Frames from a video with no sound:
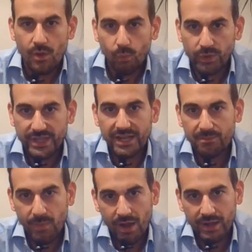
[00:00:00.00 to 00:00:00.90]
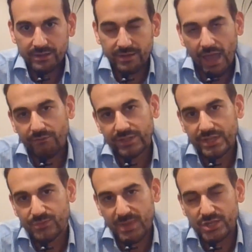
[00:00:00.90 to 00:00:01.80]
With that in mind, having
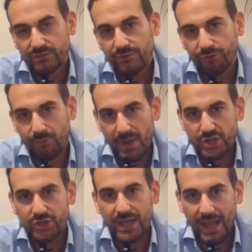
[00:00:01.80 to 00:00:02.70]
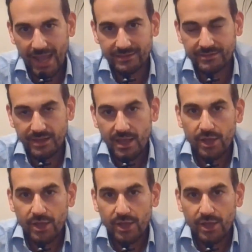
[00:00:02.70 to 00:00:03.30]
this piece of information at hand